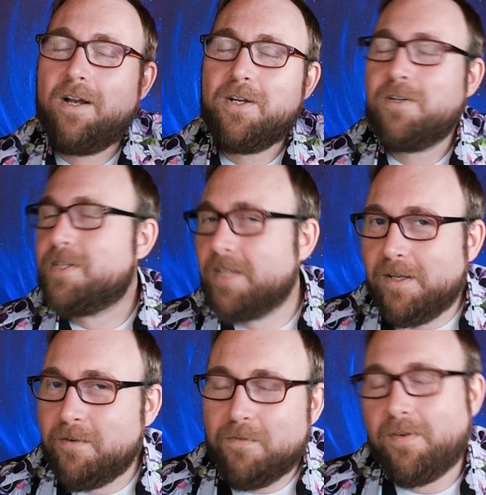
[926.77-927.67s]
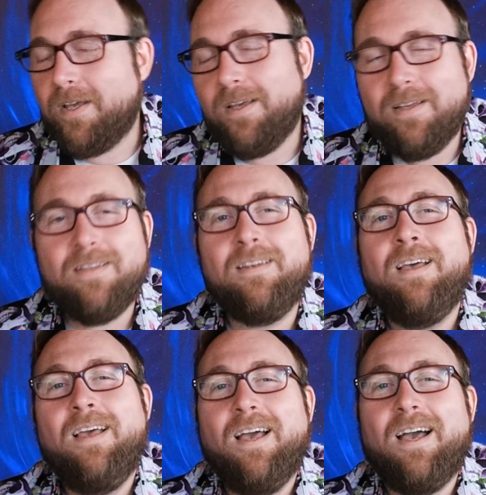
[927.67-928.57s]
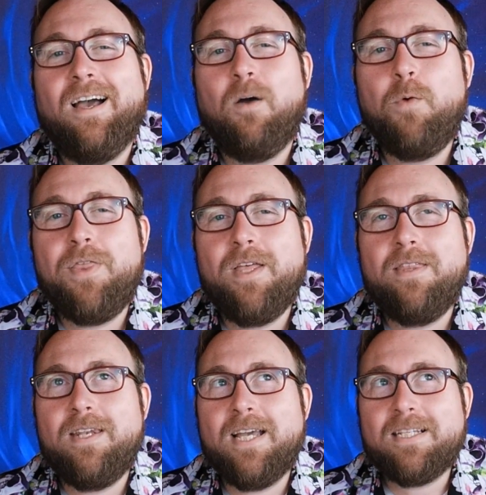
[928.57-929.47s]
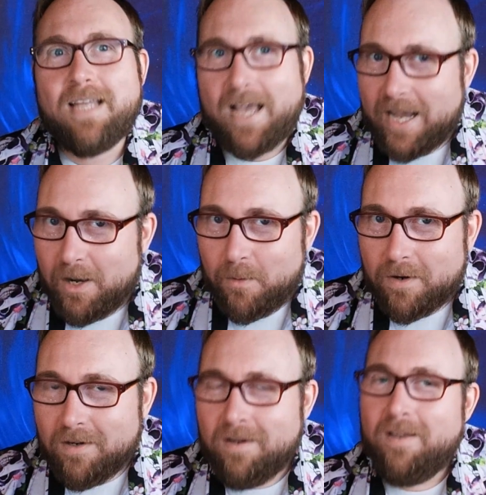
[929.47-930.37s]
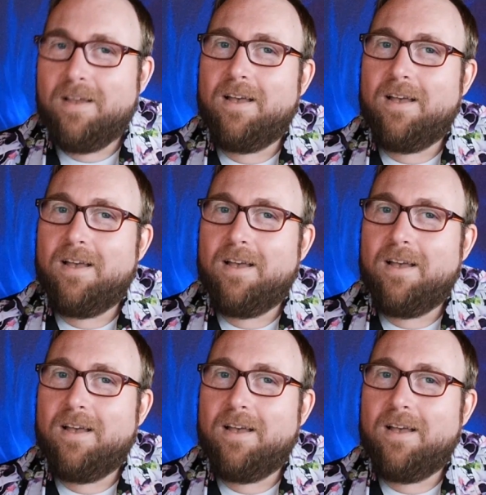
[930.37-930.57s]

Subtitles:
on yourself, and within the next hour,